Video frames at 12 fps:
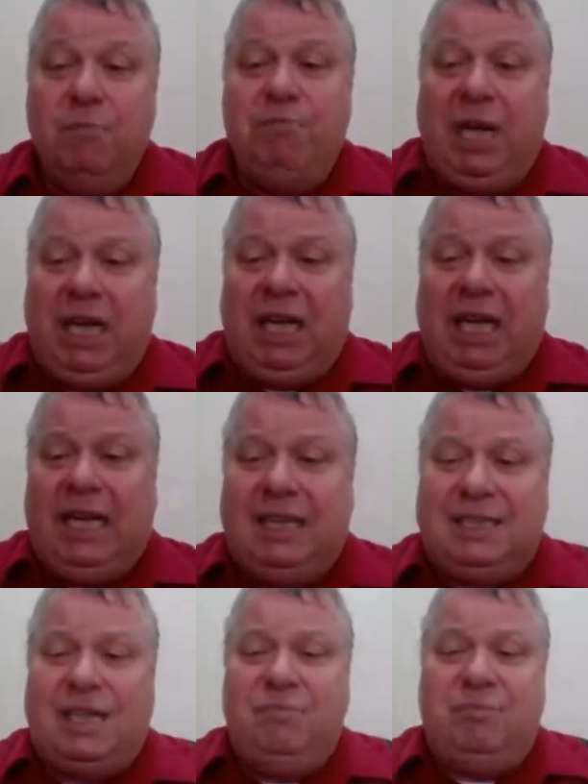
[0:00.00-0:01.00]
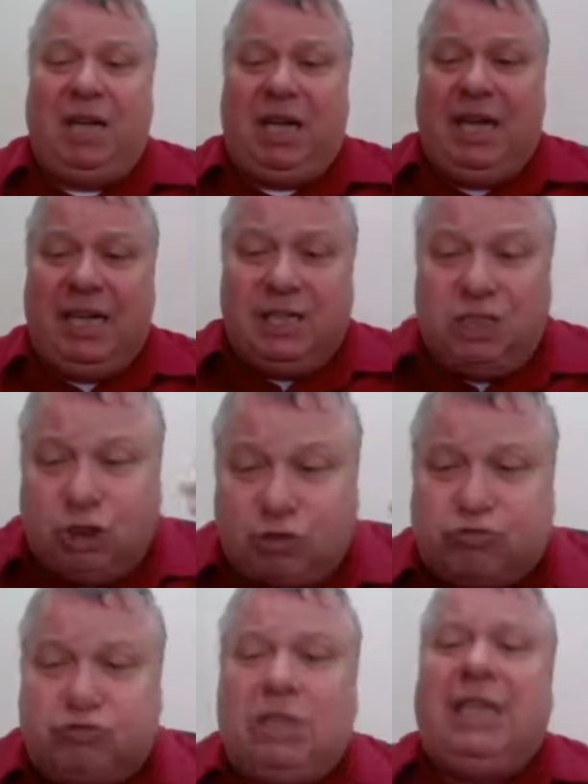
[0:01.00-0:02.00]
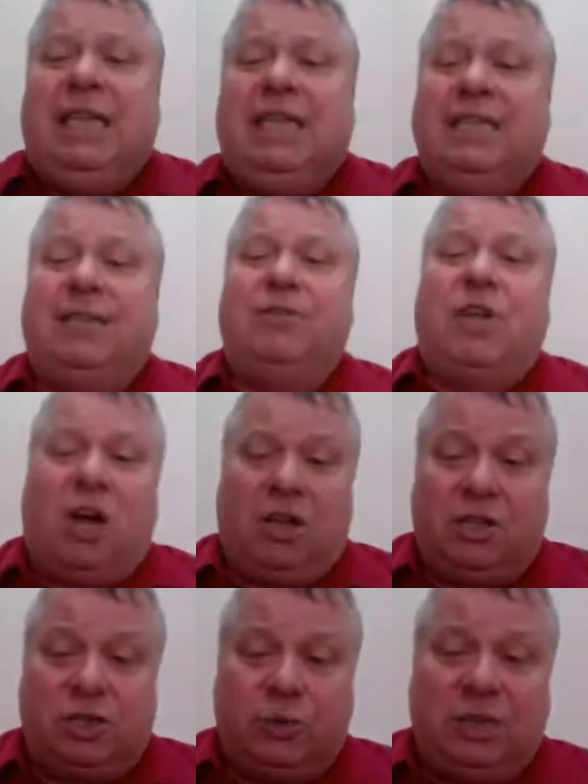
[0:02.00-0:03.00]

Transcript: Billions and billions, trillions of dollars.